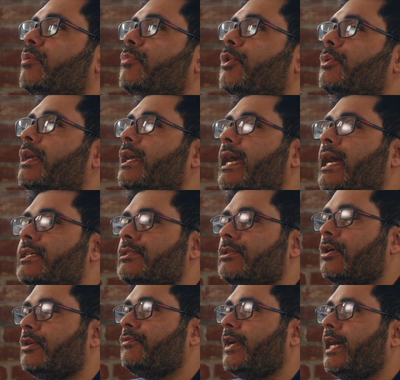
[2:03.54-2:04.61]
computing adds a
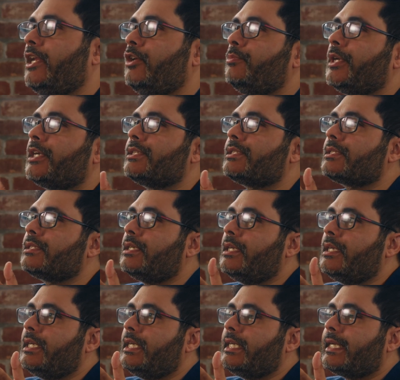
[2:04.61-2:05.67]
lot of value, because
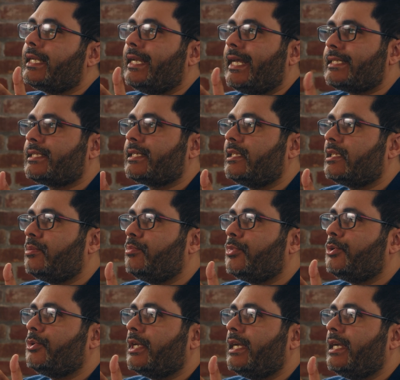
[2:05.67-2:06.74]
classical
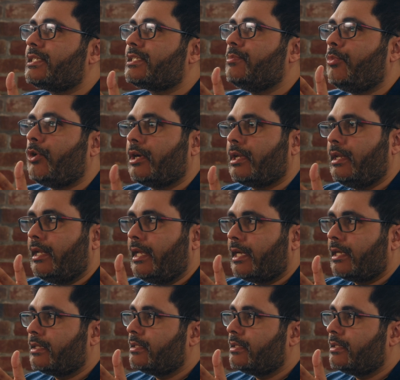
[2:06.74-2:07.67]
computing hits a bottleneck